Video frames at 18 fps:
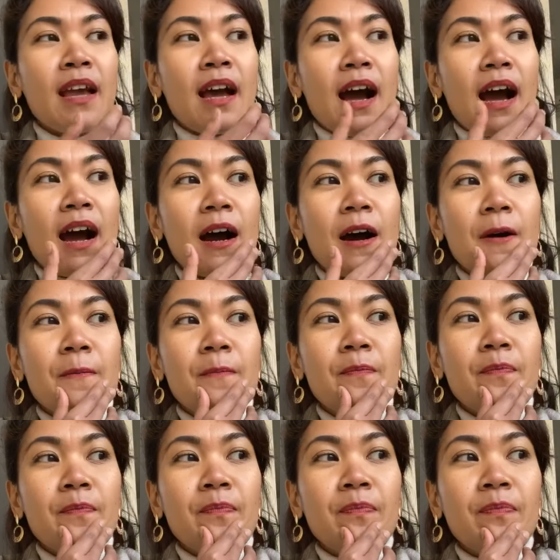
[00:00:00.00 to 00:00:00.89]

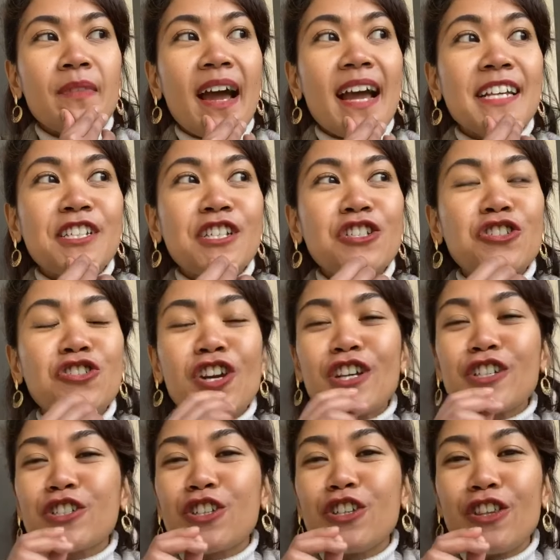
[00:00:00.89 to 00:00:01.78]
Um, I
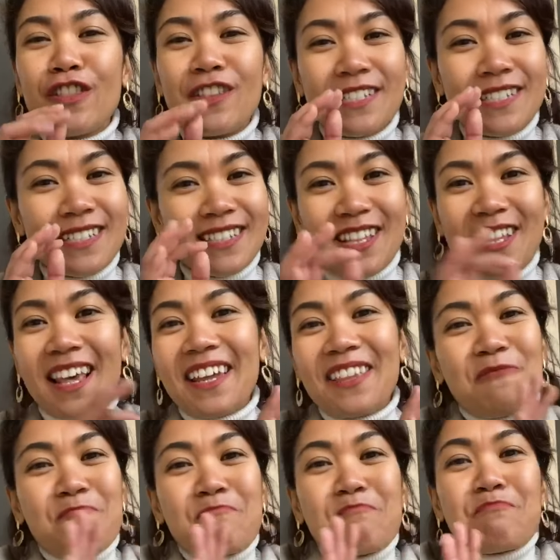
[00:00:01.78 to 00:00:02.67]
suggest this is like
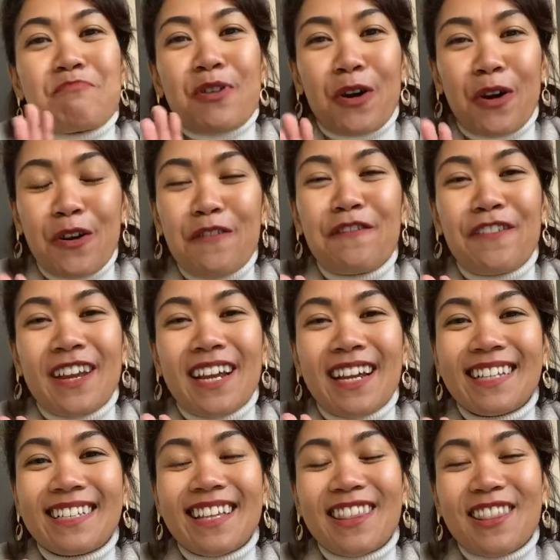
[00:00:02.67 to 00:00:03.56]
the
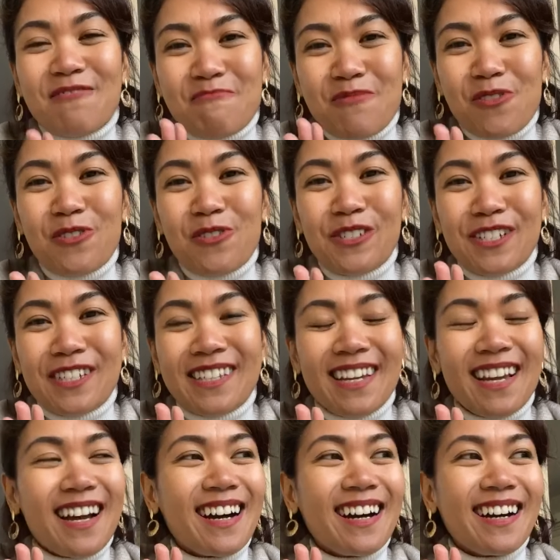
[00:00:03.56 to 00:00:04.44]
perfect and the most
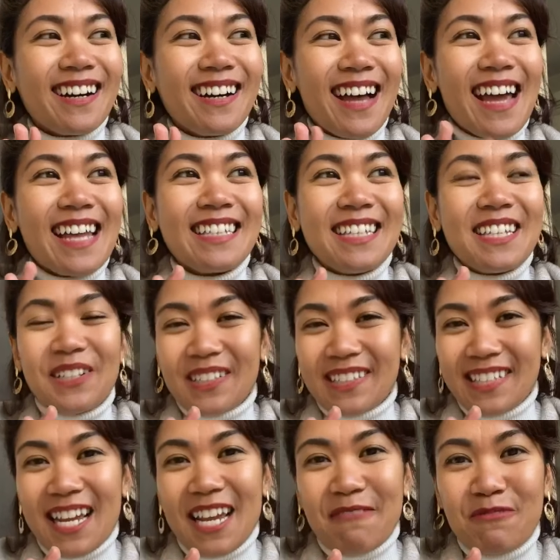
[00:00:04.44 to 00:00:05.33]
uh, ideal
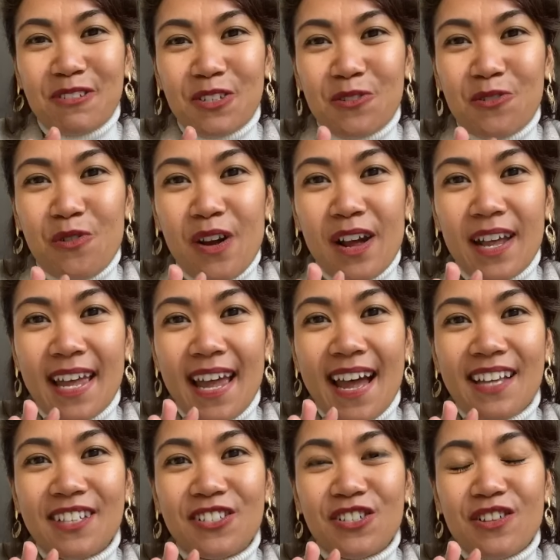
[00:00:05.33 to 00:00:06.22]
time to
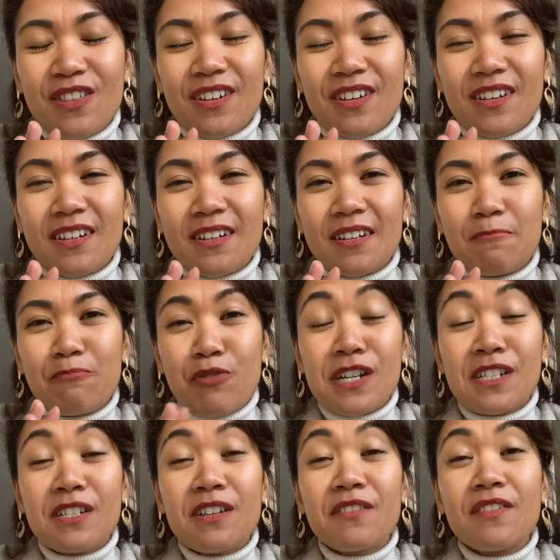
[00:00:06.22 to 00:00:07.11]
catch the
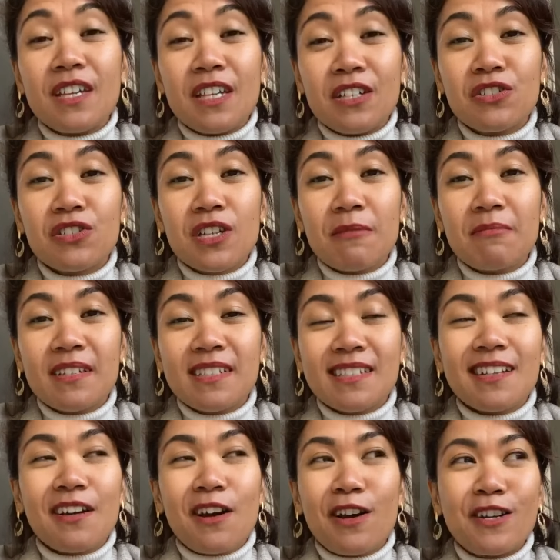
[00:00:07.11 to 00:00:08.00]
Prince of Egypt. It's
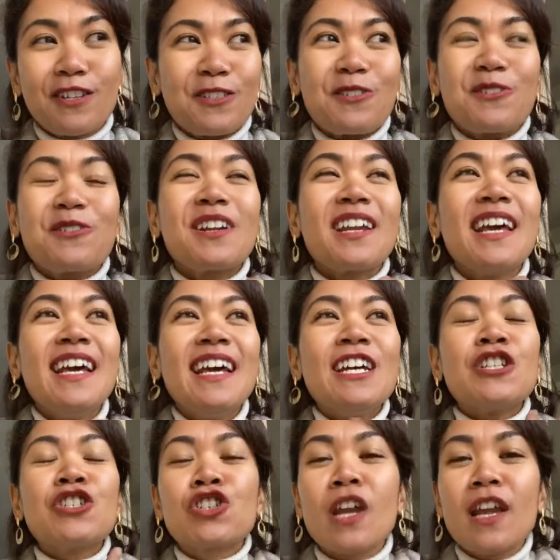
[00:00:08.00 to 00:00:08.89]
a cartoon.
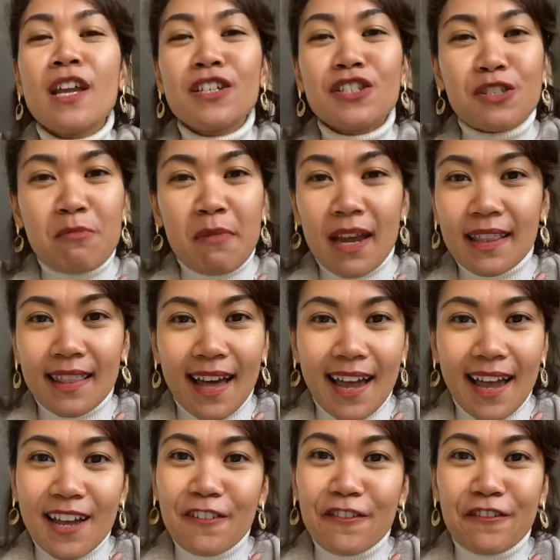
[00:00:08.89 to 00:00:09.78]
Changed my
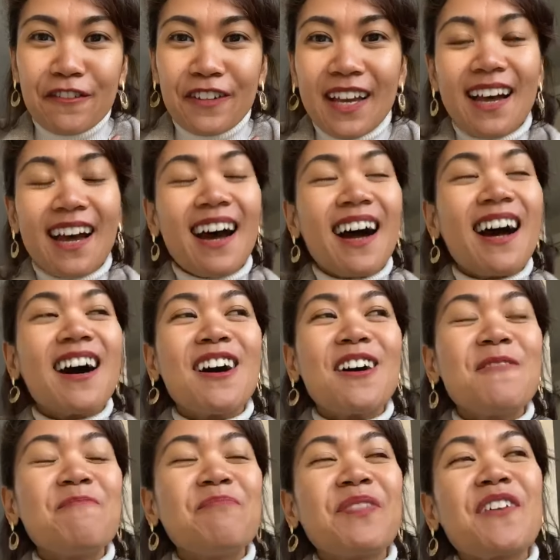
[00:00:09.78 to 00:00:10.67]
life
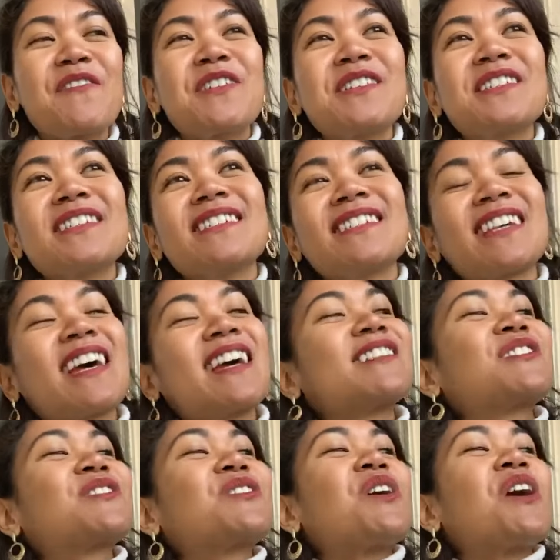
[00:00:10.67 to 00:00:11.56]
um, ever since I
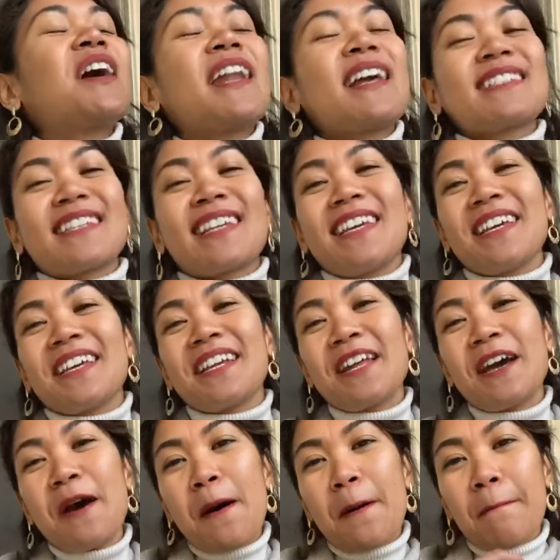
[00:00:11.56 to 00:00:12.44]
saw it as a kid,
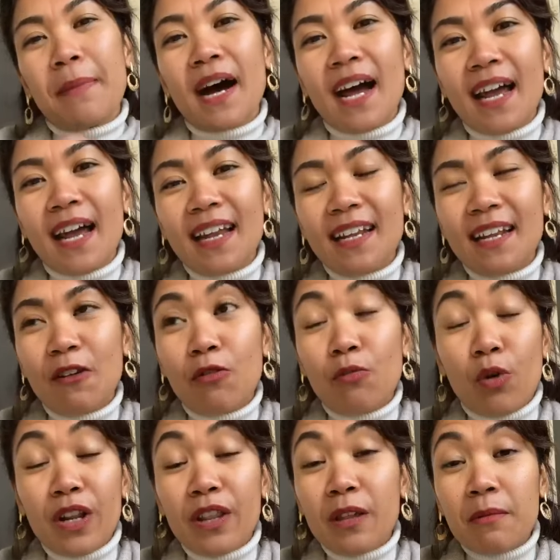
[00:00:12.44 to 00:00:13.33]
but
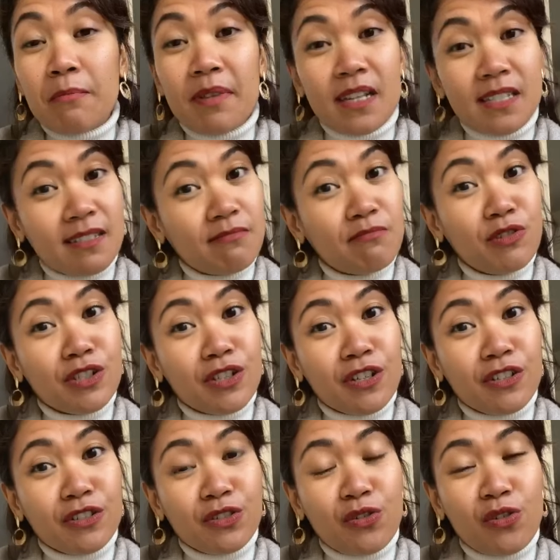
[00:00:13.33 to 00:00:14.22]
one of the best
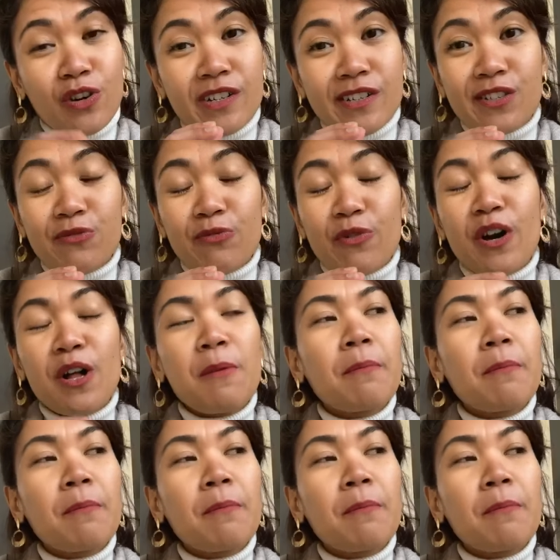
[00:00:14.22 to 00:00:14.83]
musical scores as well.